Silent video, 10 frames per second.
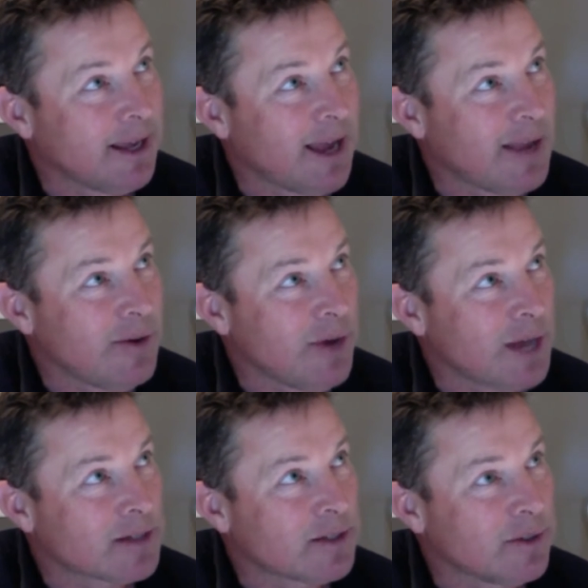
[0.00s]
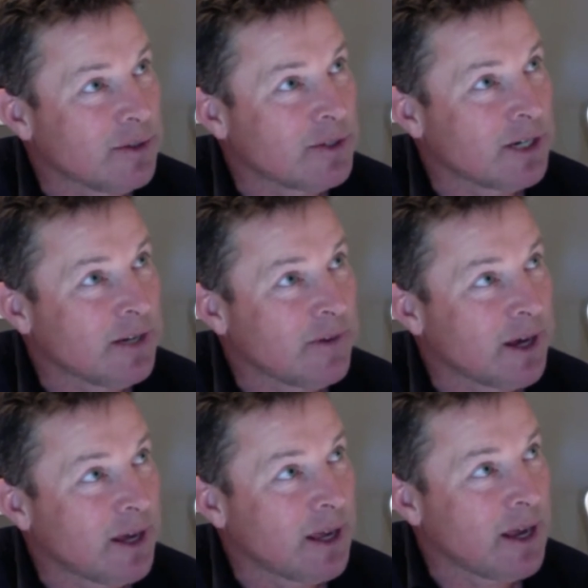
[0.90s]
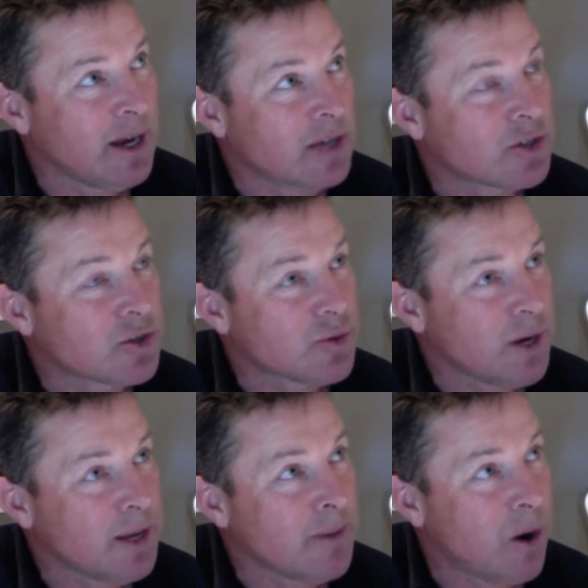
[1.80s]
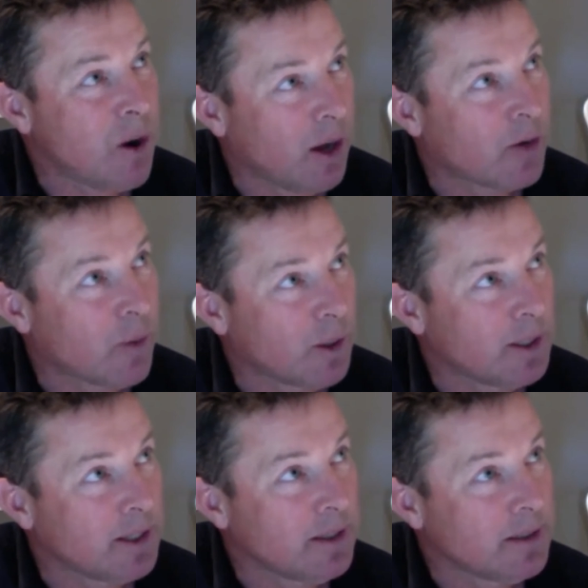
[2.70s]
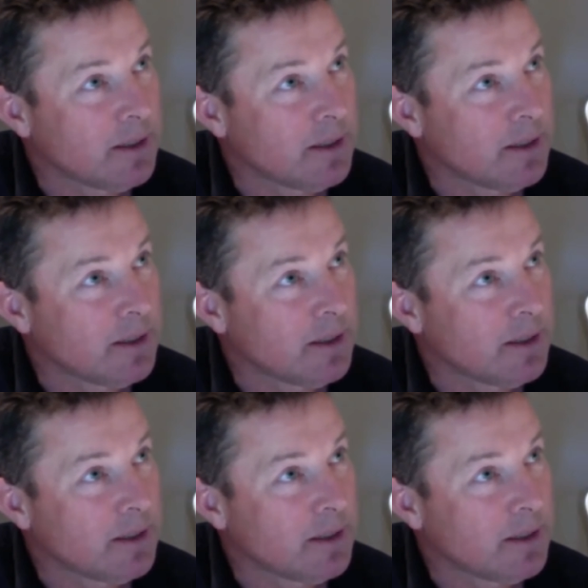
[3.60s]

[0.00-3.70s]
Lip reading: and you get to deliver an extreme high quality